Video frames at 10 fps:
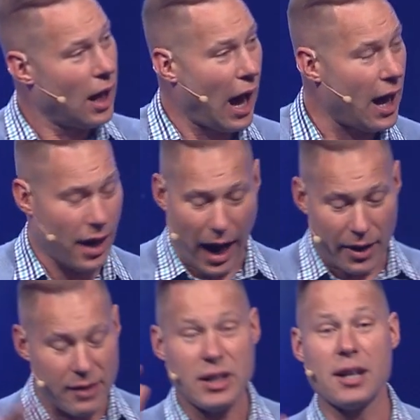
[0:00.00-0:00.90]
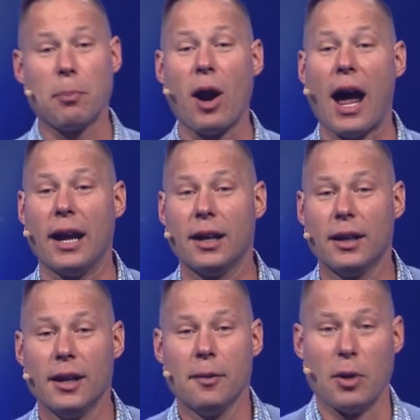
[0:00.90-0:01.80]
I don't even need to pray.
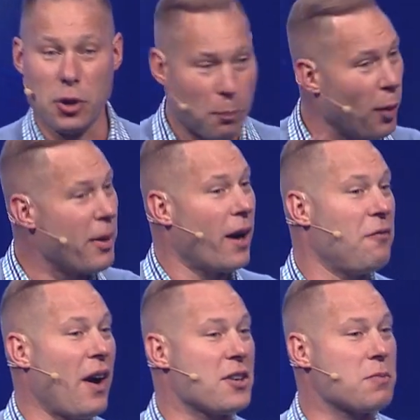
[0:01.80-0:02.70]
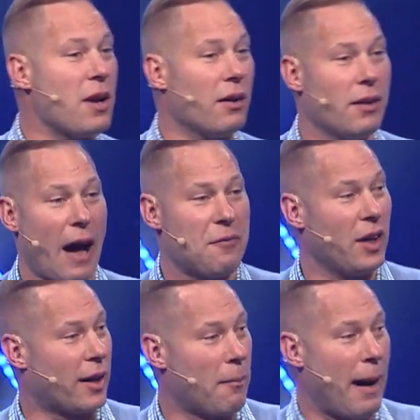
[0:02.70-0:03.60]
But you put me on a Ferris wheel, I feel
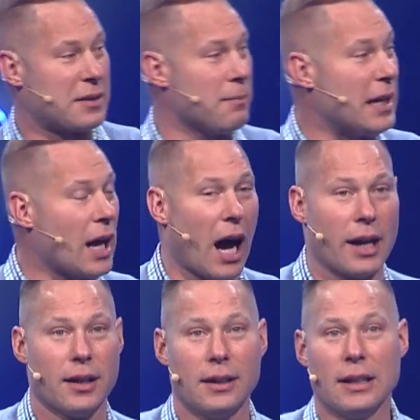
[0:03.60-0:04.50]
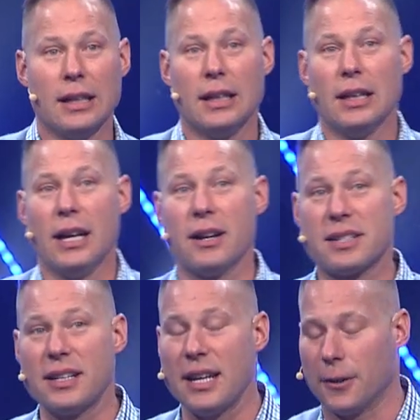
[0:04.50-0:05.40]
like I'm about to meet God. Here's
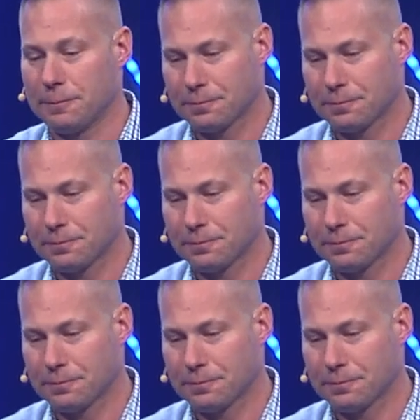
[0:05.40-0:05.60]
the deal.